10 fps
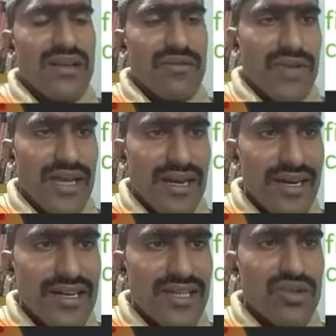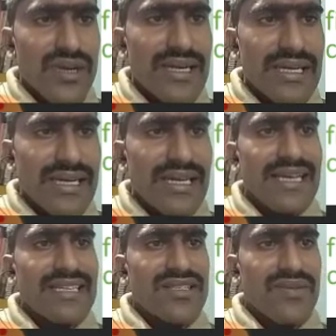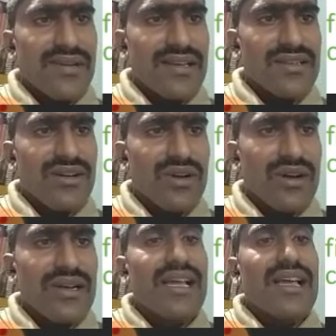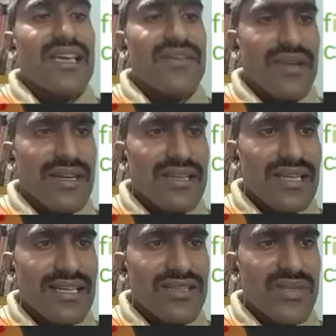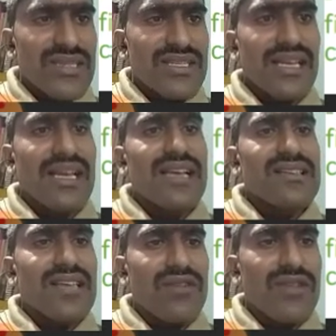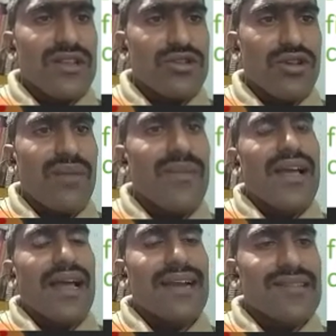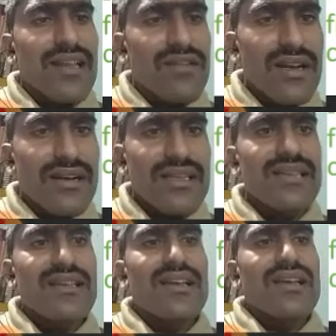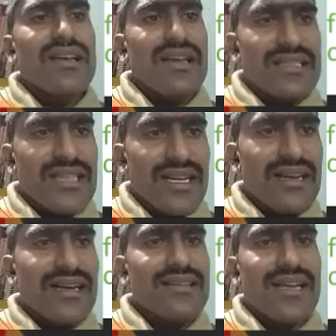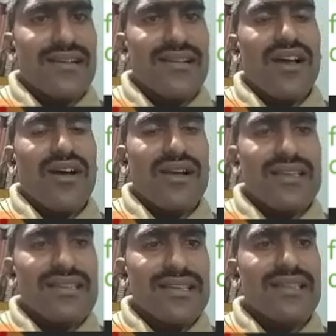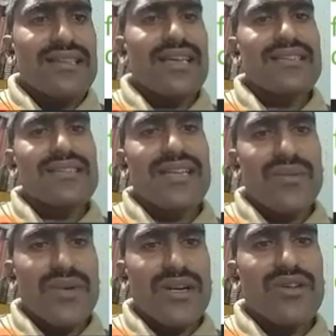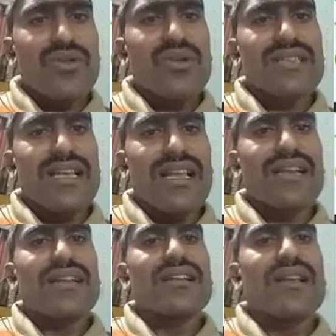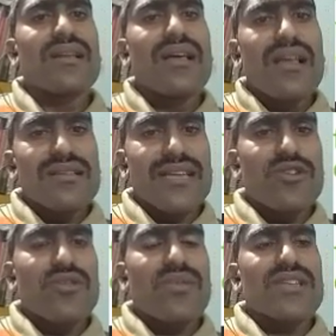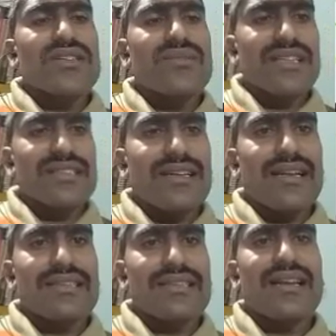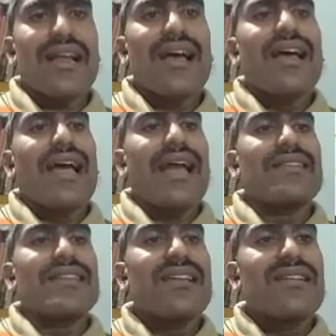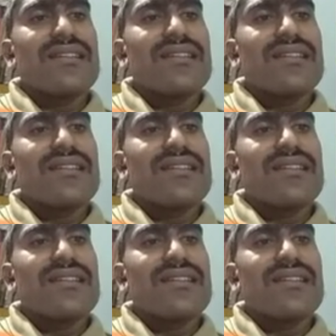we are ready to enter in next phase or not. If anything is missing, cell will stop and cell will regenerate that or resynthesize that particular cell organelle, cytoplasm, etc., and then